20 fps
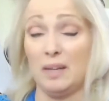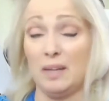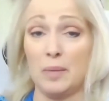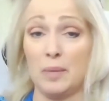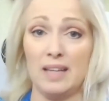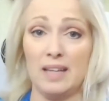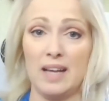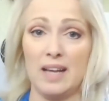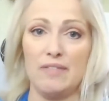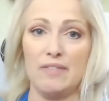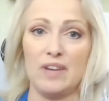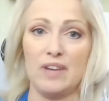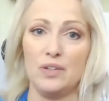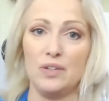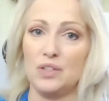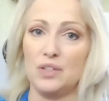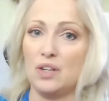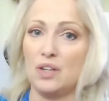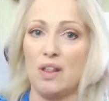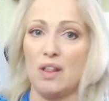In my life, I
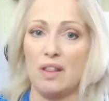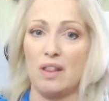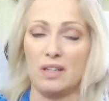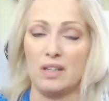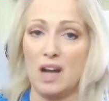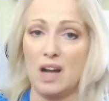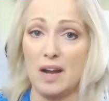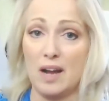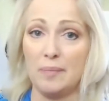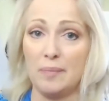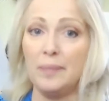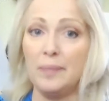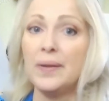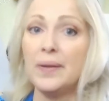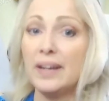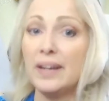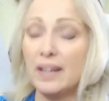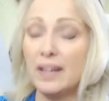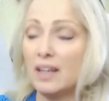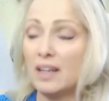use it all the time.
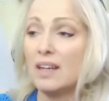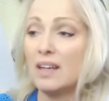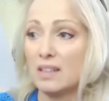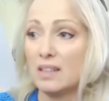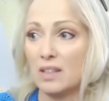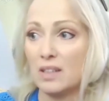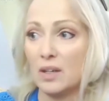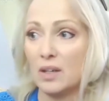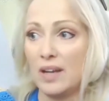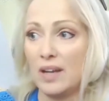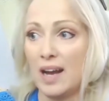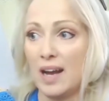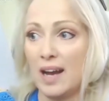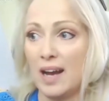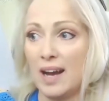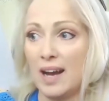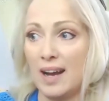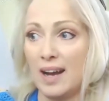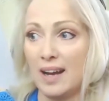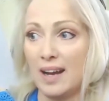So
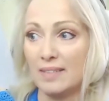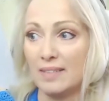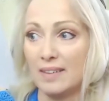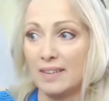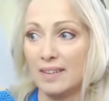yeah.